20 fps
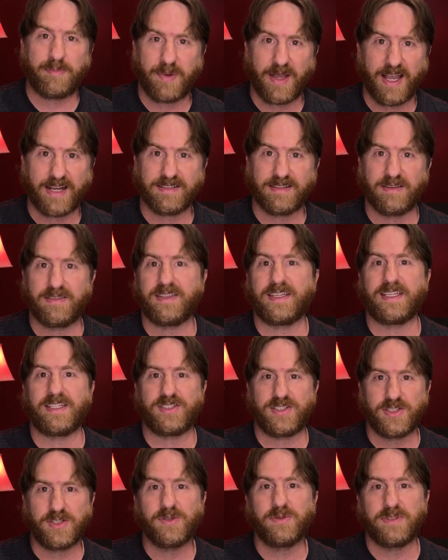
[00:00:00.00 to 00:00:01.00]
back to
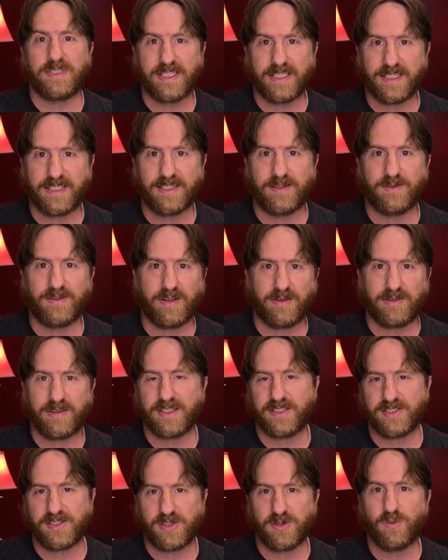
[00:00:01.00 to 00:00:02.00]
things you did and the
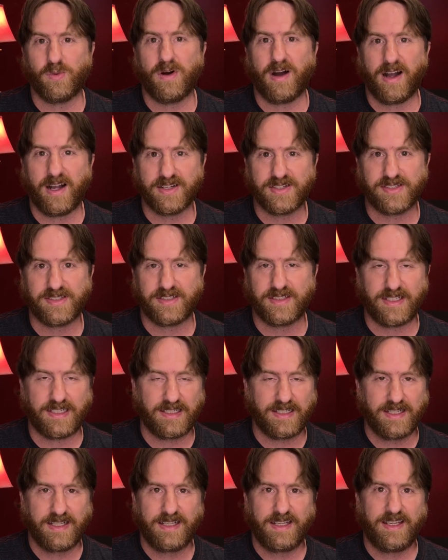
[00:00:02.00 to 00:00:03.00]
things you watched, and
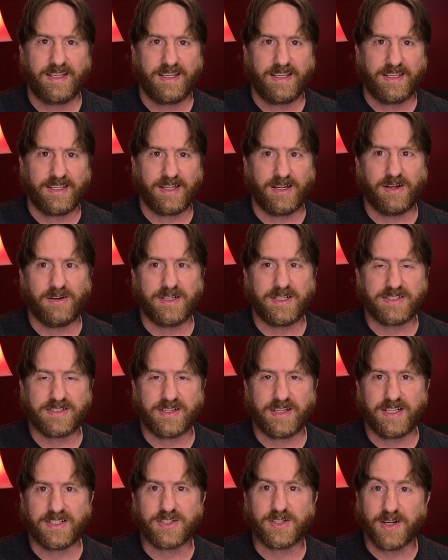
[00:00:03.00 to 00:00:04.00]

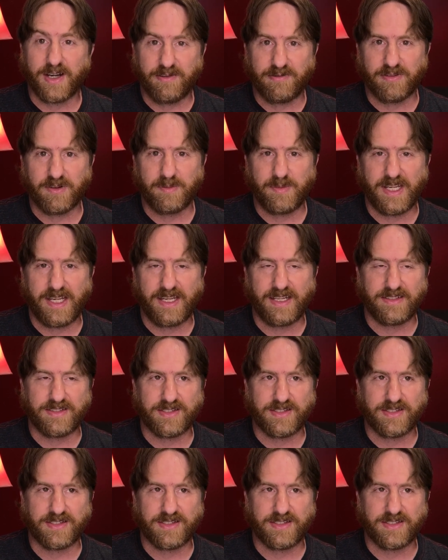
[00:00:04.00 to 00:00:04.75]
it's great for me. And